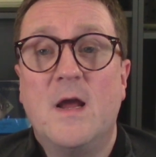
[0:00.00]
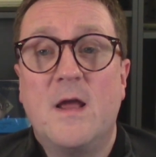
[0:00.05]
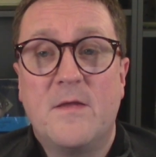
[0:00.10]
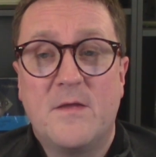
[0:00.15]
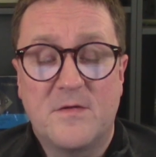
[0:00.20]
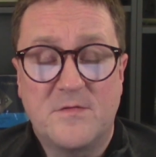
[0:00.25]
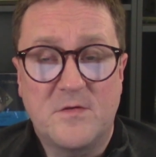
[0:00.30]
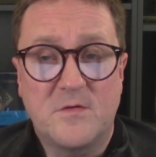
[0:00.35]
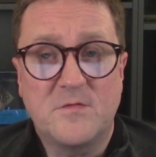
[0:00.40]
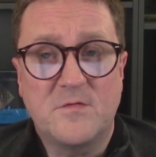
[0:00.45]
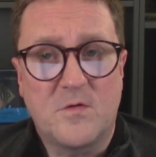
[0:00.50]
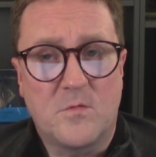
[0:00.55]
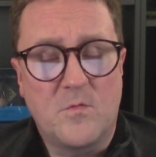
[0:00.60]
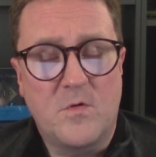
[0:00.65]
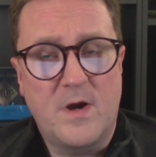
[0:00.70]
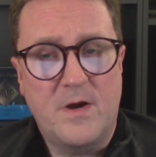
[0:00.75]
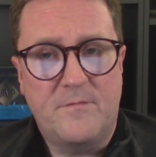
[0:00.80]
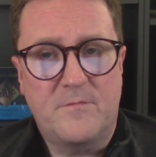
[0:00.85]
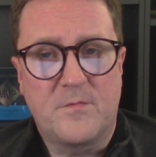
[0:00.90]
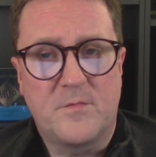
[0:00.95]
There's also a
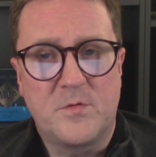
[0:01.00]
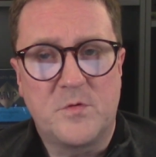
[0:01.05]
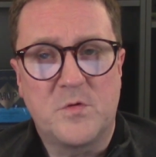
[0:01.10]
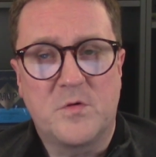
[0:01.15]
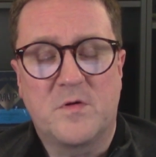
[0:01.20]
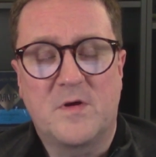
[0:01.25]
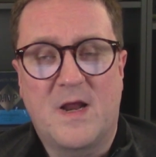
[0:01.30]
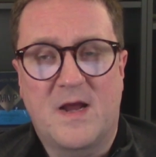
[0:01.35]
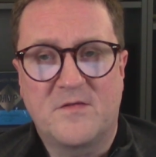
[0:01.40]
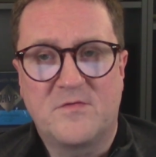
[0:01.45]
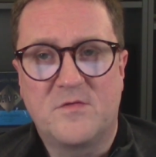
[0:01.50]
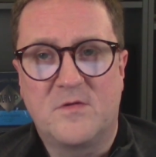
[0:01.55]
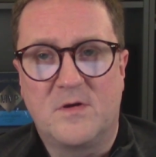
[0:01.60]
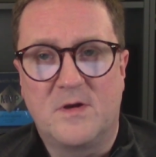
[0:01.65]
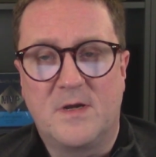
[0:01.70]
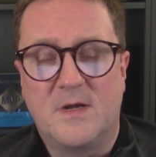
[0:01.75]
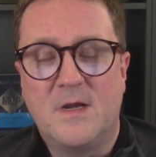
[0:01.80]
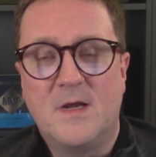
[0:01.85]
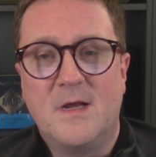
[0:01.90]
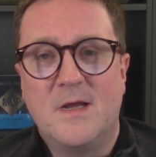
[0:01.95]
way for you can
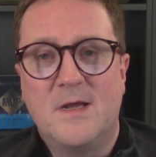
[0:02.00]
actually